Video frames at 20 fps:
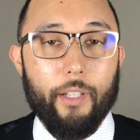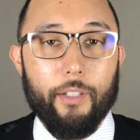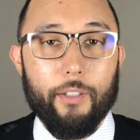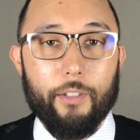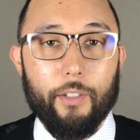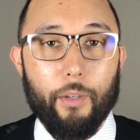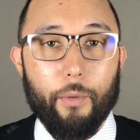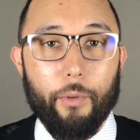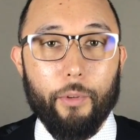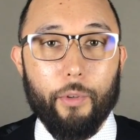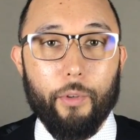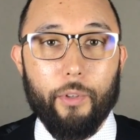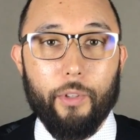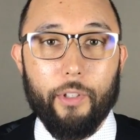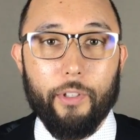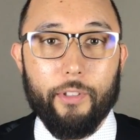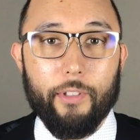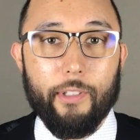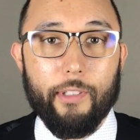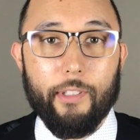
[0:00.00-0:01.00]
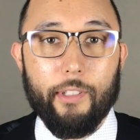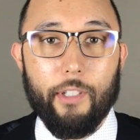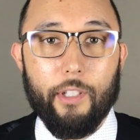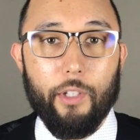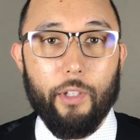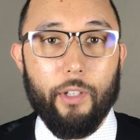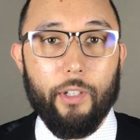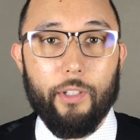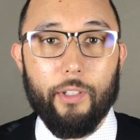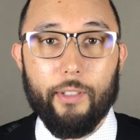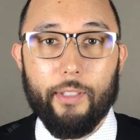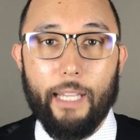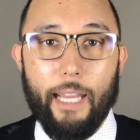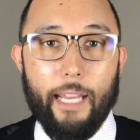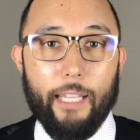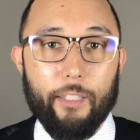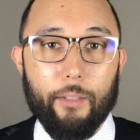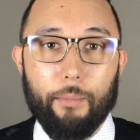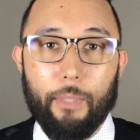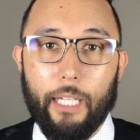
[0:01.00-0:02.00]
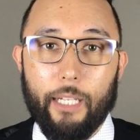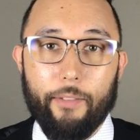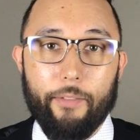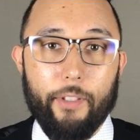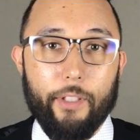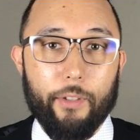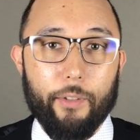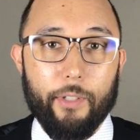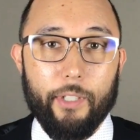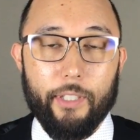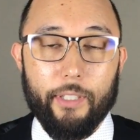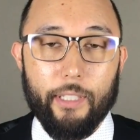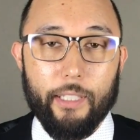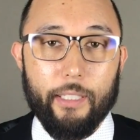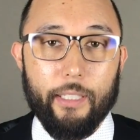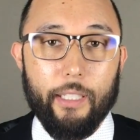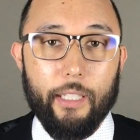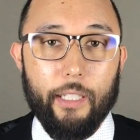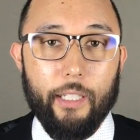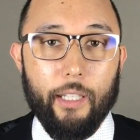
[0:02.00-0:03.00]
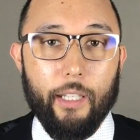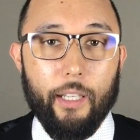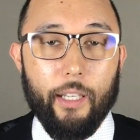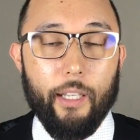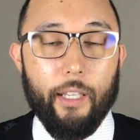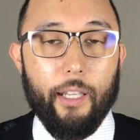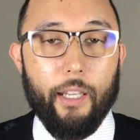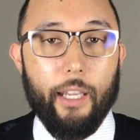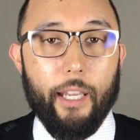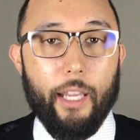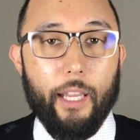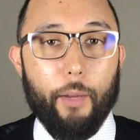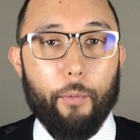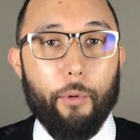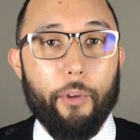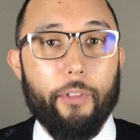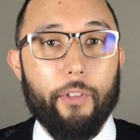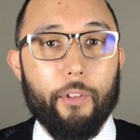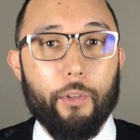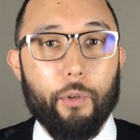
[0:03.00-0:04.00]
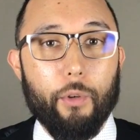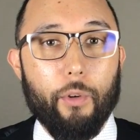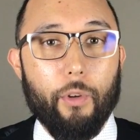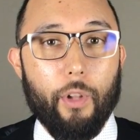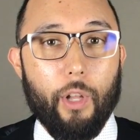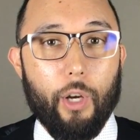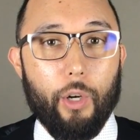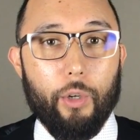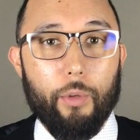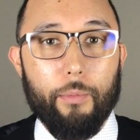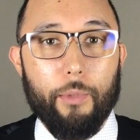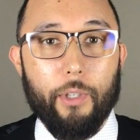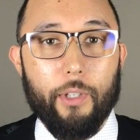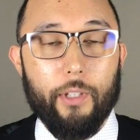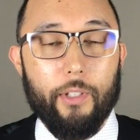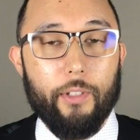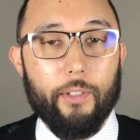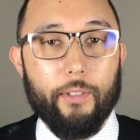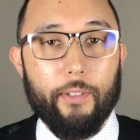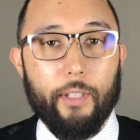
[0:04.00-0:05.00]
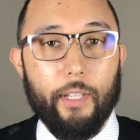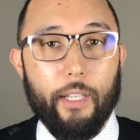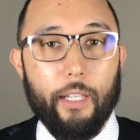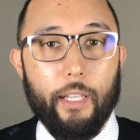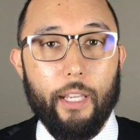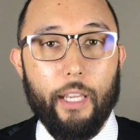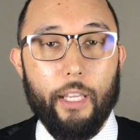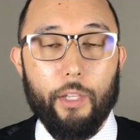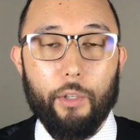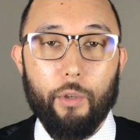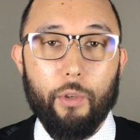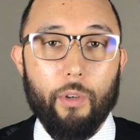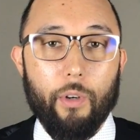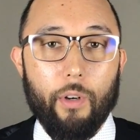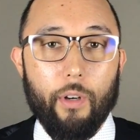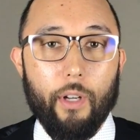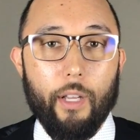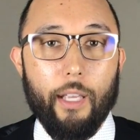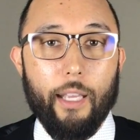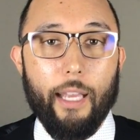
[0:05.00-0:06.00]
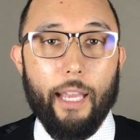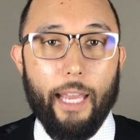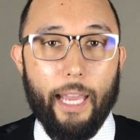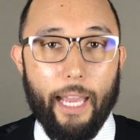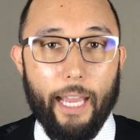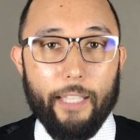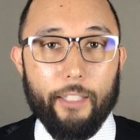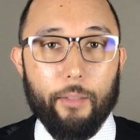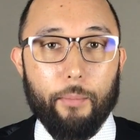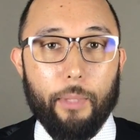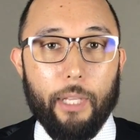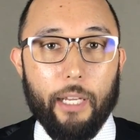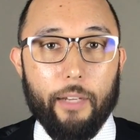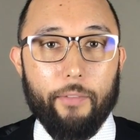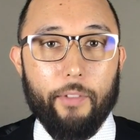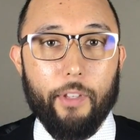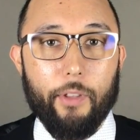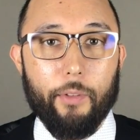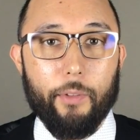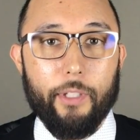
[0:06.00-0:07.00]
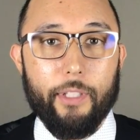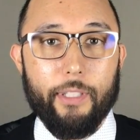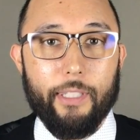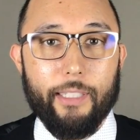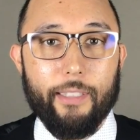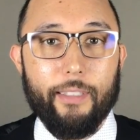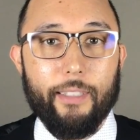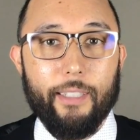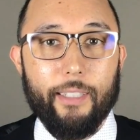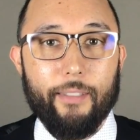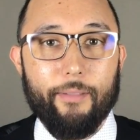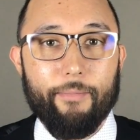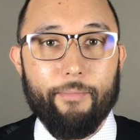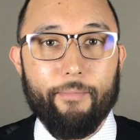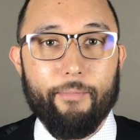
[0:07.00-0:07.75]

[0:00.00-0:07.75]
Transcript: So with Google Assistant, you can just ask Blackfin 360, and within Google Home, you can just say, hey Google, ask Blackfin 360.